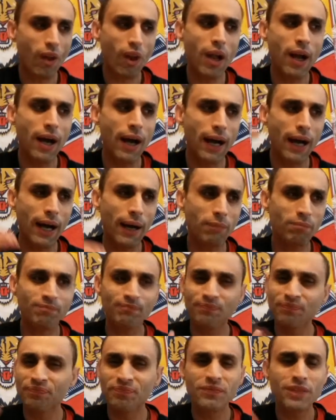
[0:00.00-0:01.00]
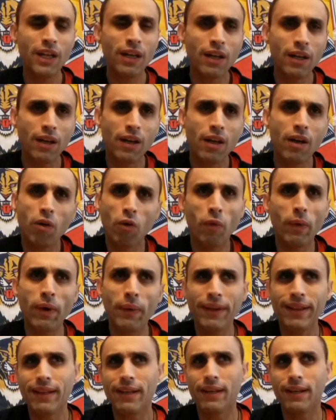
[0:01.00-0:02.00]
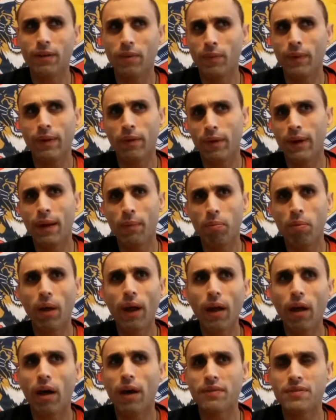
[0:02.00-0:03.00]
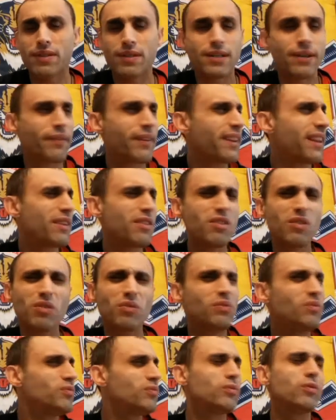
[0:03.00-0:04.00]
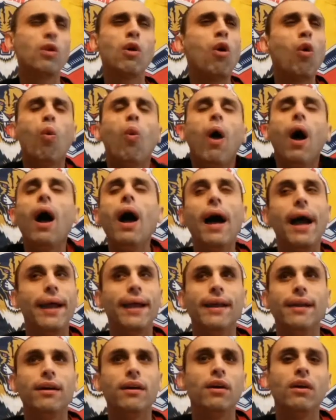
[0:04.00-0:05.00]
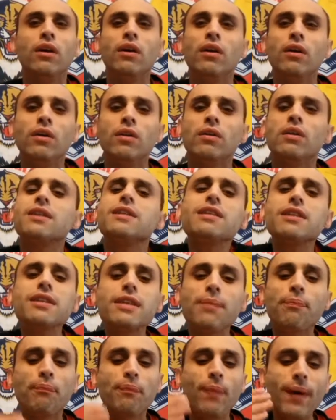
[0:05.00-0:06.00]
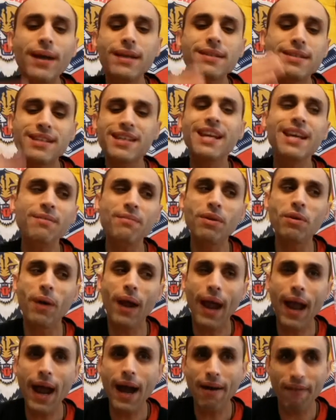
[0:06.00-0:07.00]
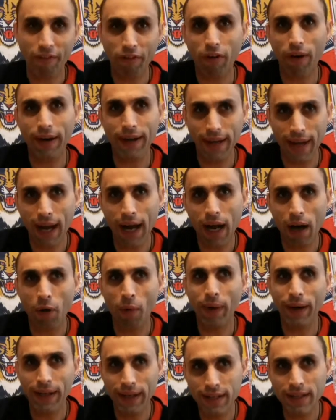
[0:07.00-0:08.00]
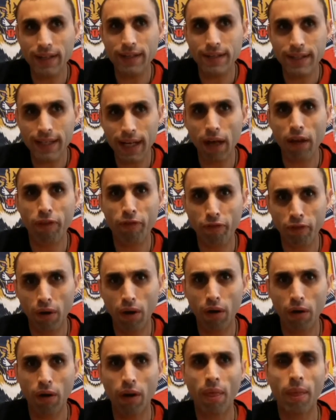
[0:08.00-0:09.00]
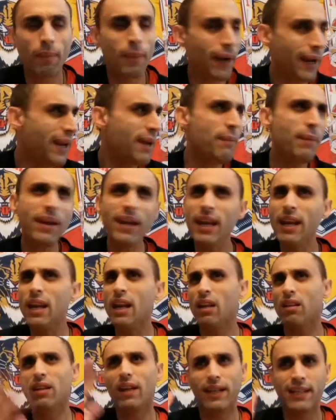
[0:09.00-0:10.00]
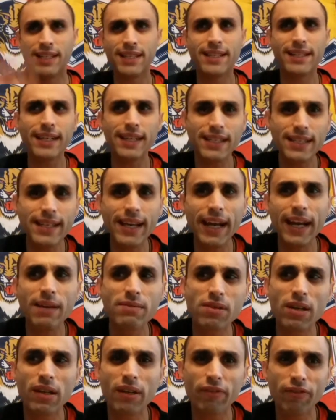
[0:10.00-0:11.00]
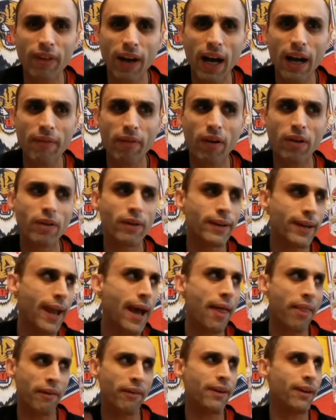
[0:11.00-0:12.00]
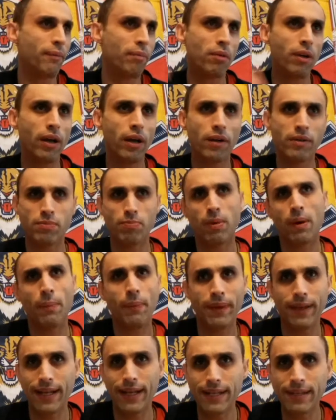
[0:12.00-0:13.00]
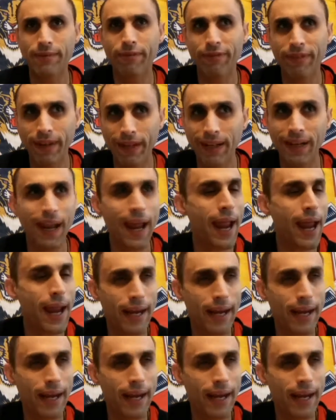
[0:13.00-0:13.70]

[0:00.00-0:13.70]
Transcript: we were in the playoffs and stuff like that. Why? This is the best team you have right now in South Florida. The Miami Heat are like 6 games under 500. Yeah, they're in the playoffs, but that's a freaking